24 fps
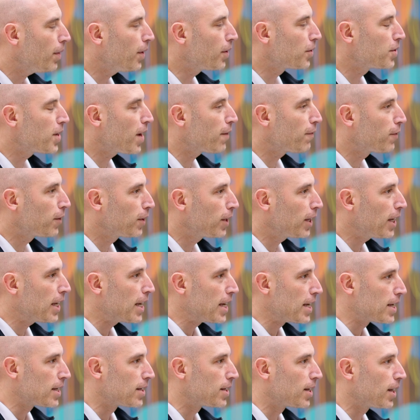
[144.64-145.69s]
There
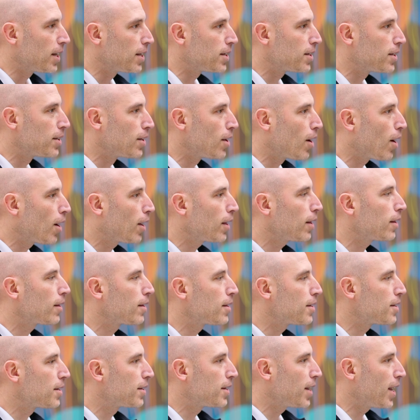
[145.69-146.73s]
definitely is. It's
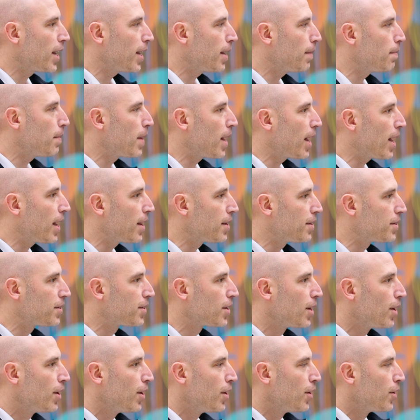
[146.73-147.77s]
not the same
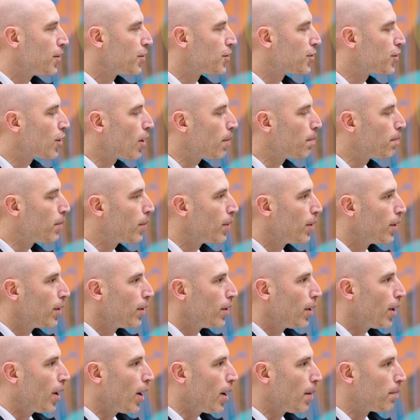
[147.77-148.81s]
as some
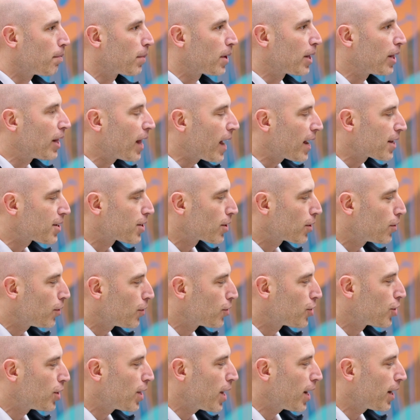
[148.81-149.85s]
Um,
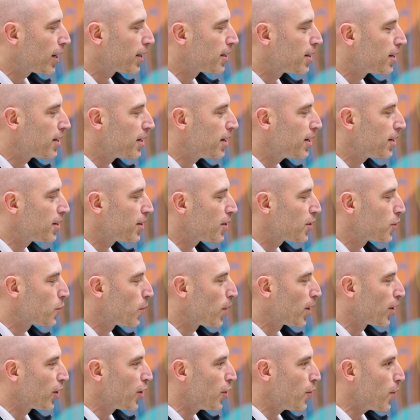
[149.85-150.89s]
classical genetic
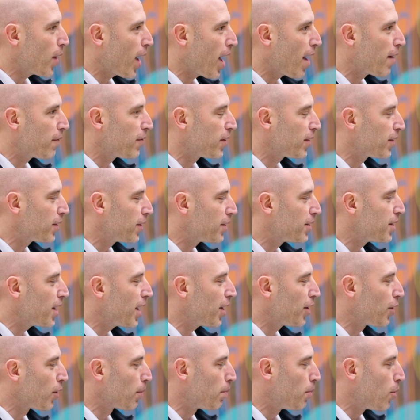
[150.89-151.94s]
diseases where you have it the
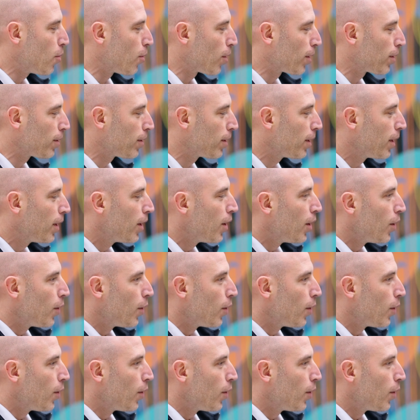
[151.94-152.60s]
day you're born.